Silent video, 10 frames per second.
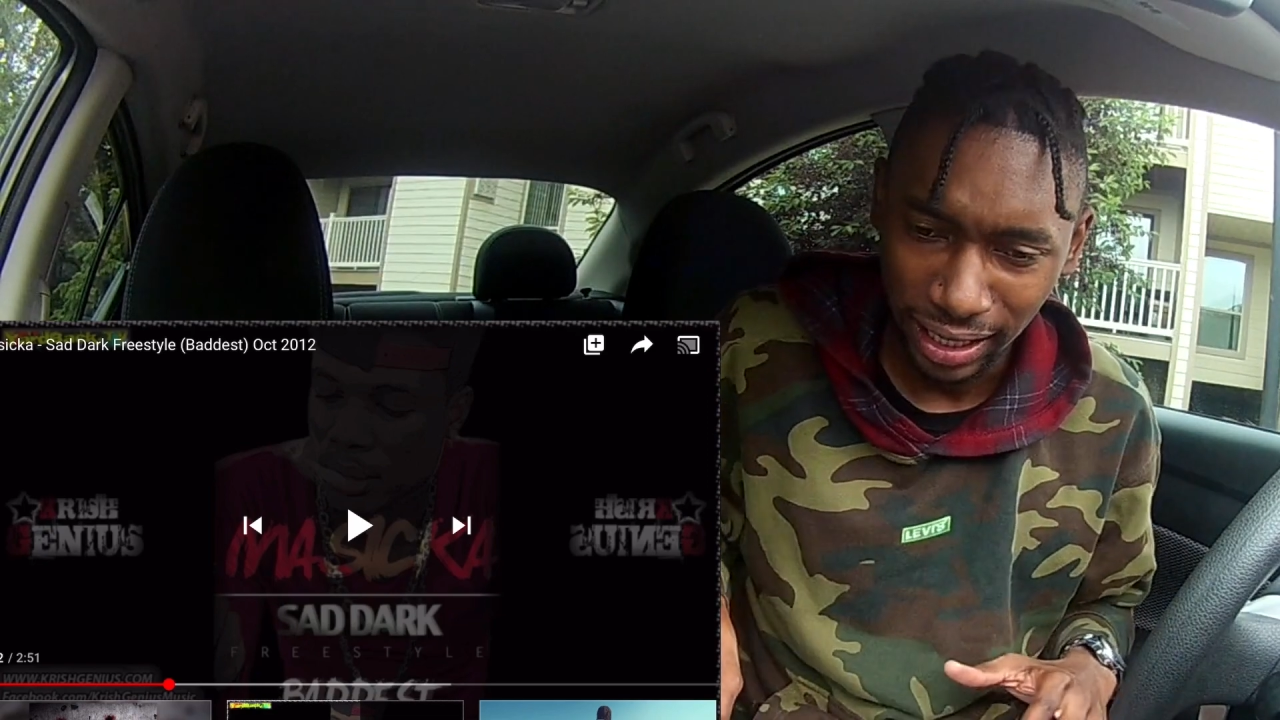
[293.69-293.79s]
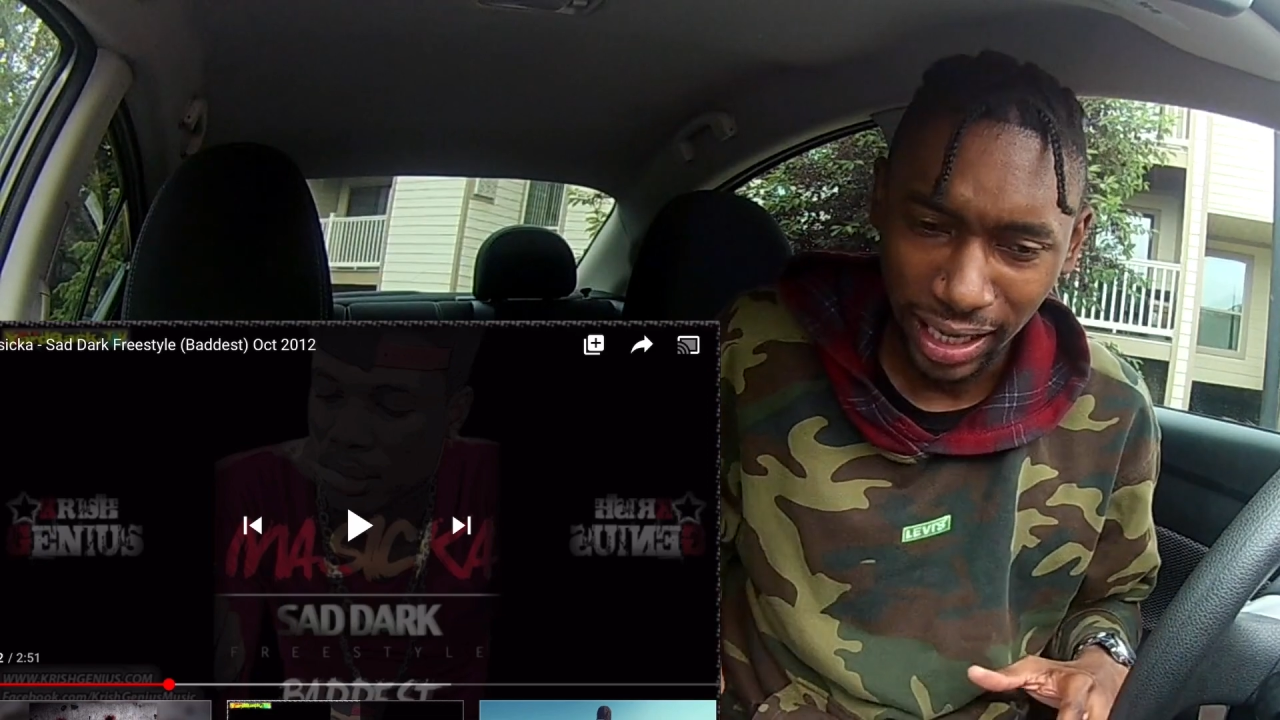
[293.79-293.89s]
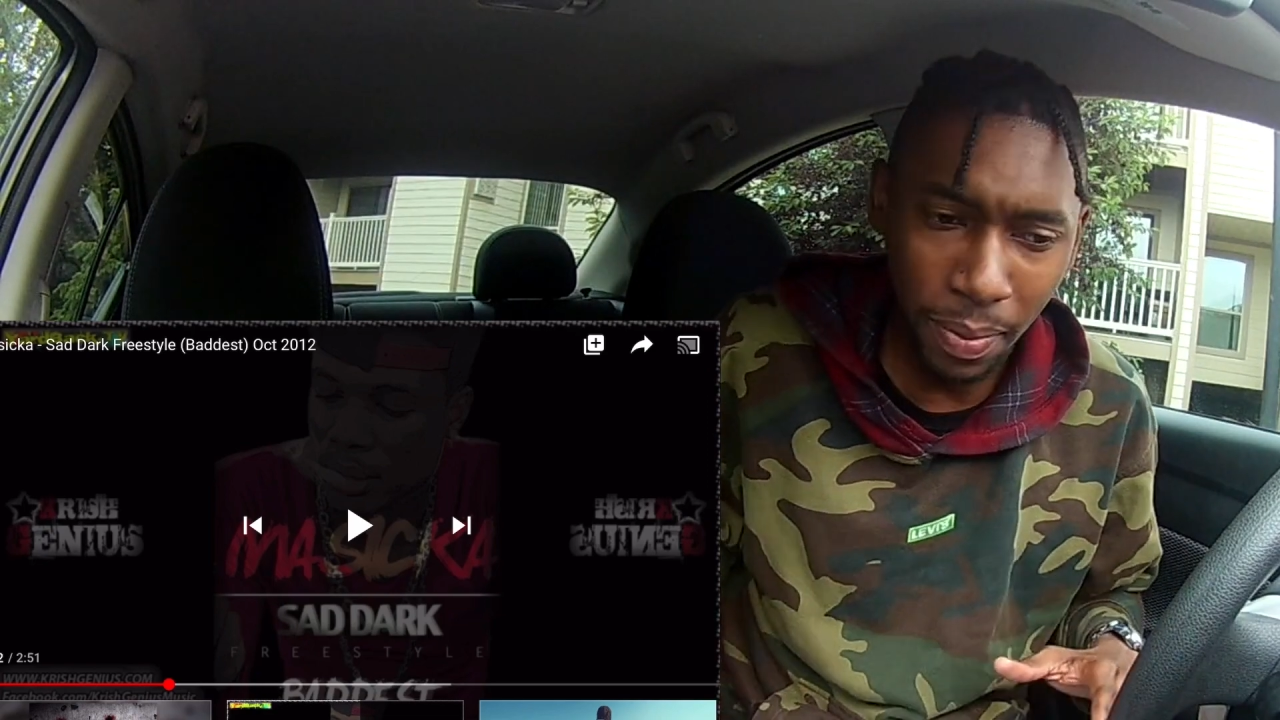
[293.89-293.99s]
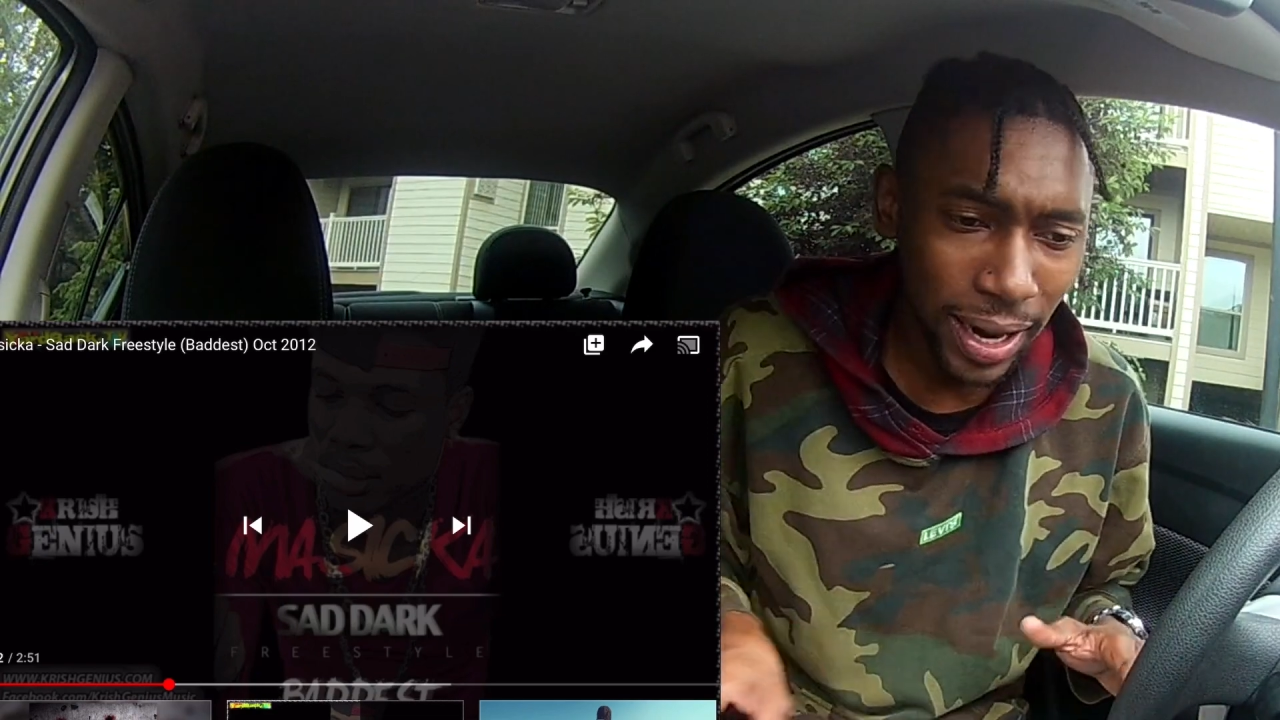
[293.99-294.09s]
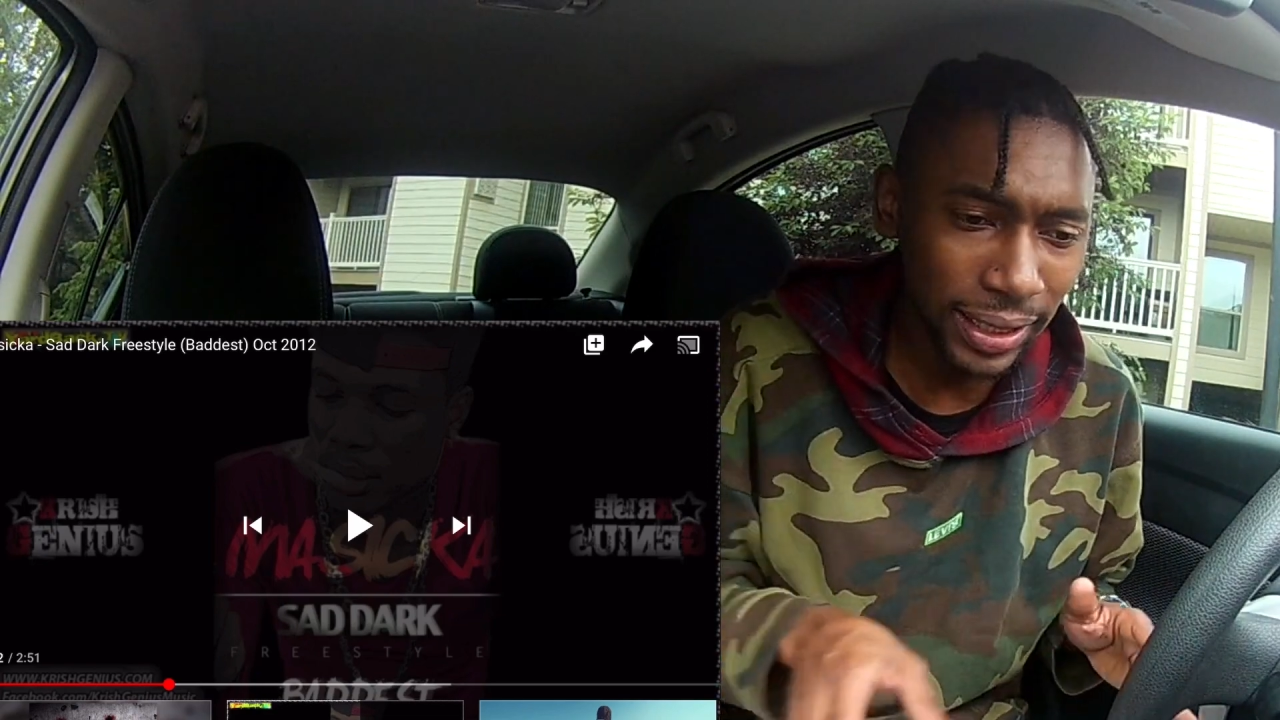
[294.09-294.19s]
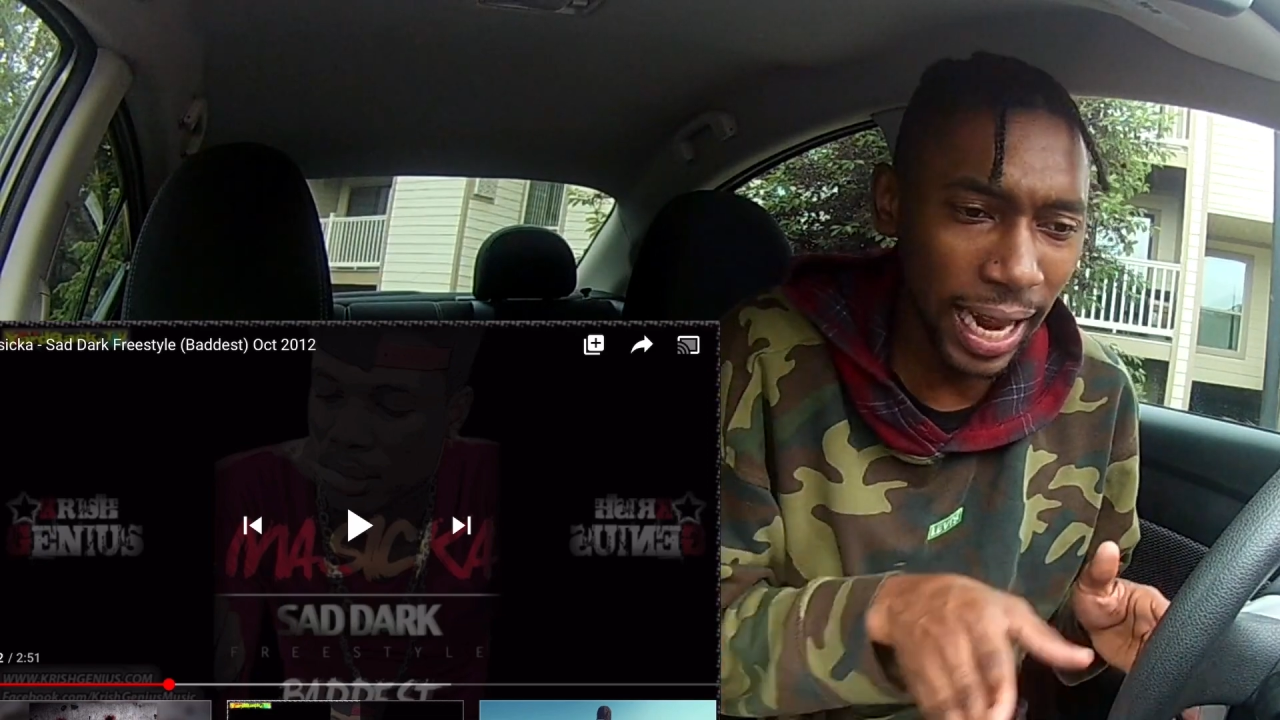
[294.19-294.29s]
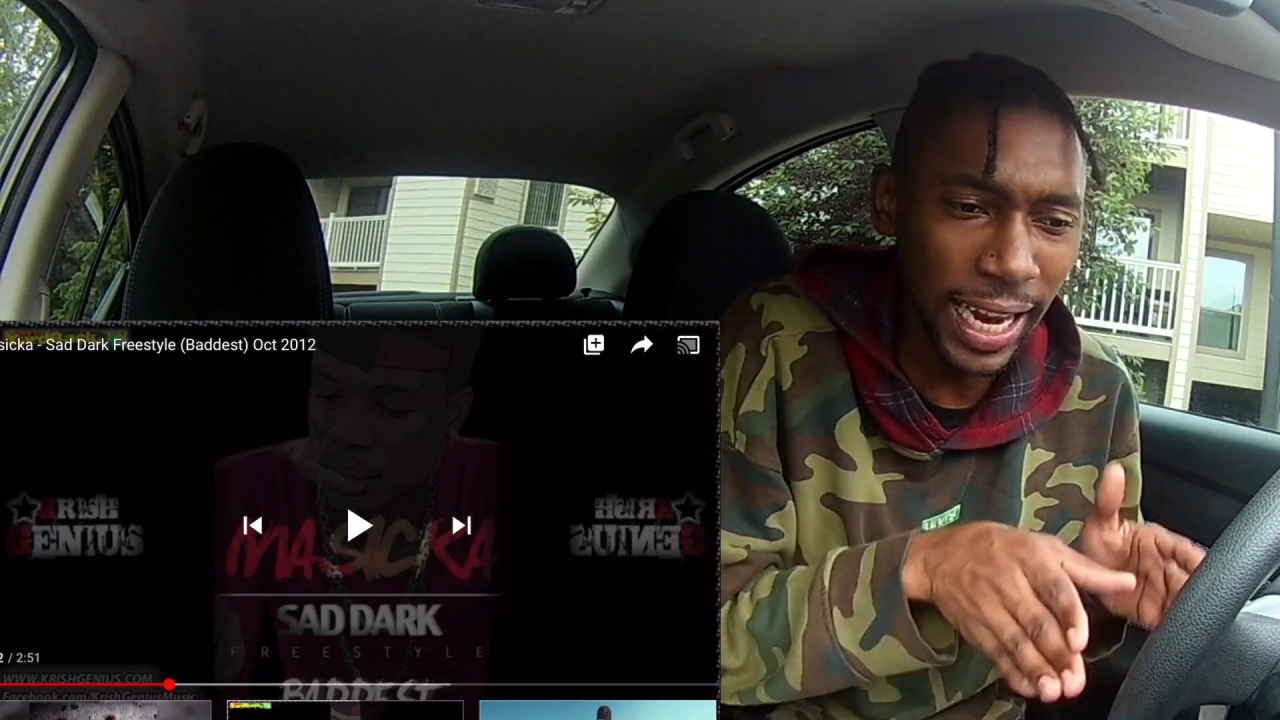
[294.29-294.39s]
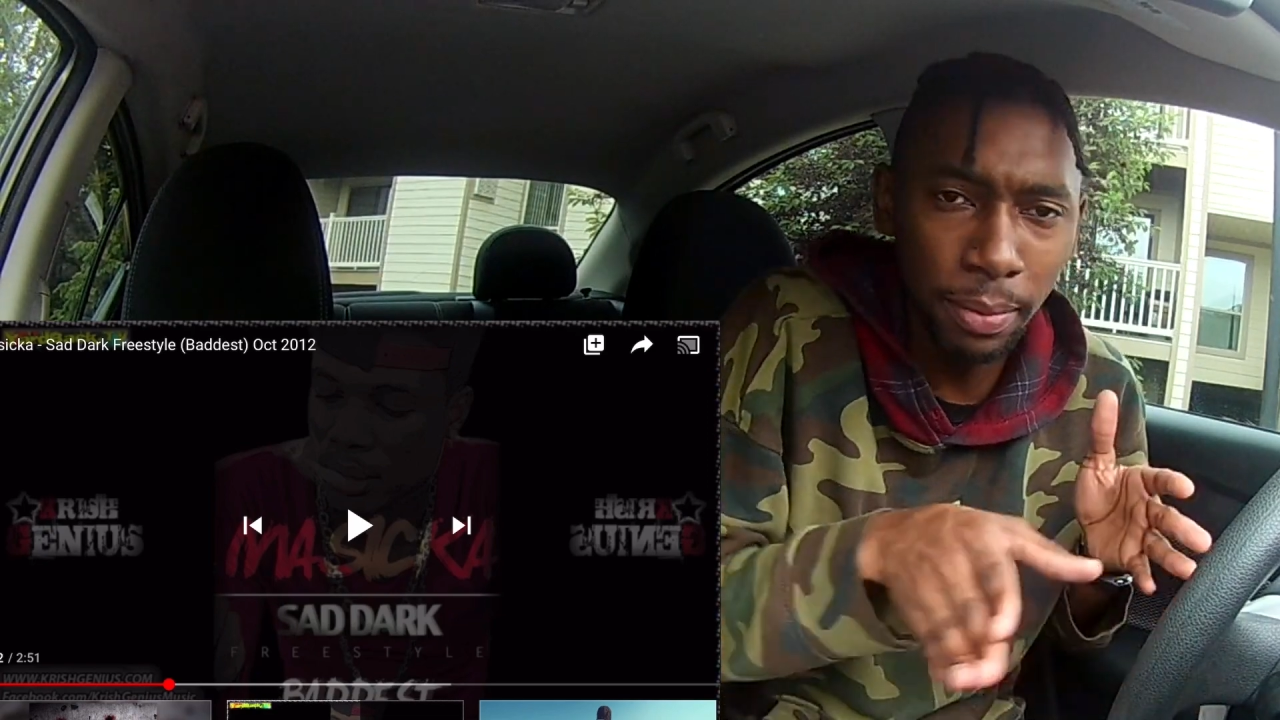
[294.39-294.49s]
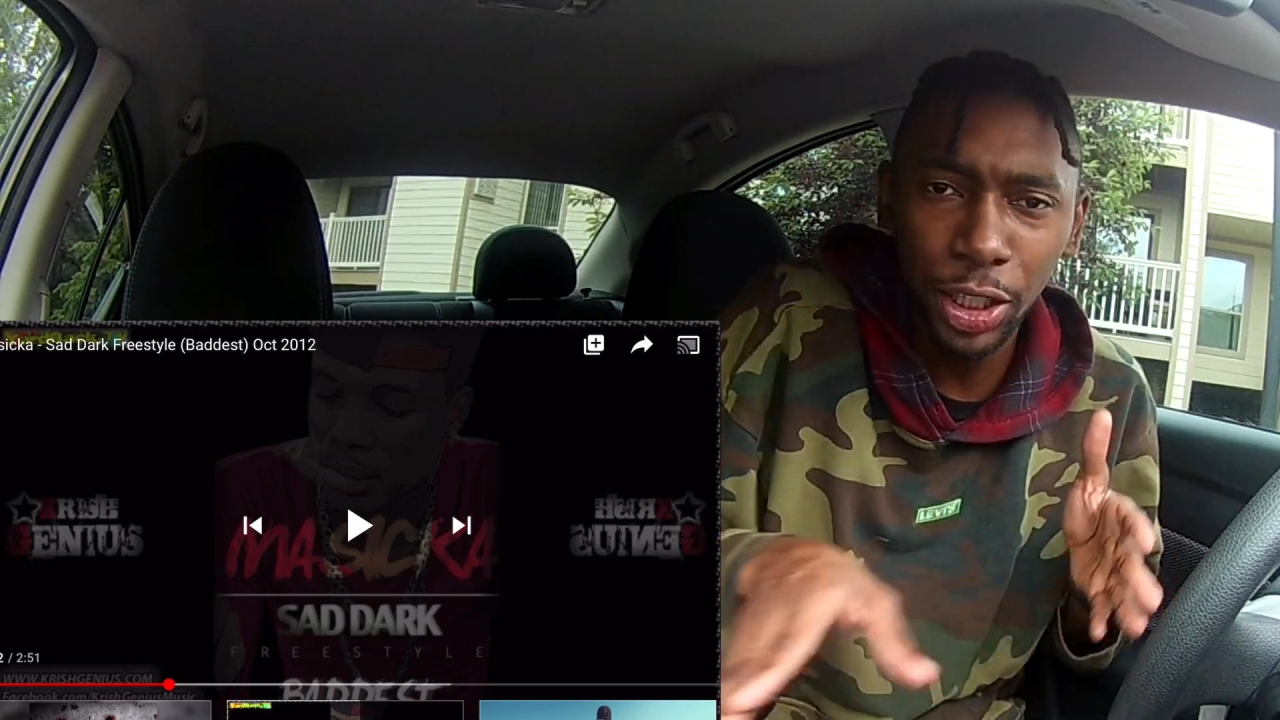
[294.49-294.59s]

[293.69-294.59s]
The man say him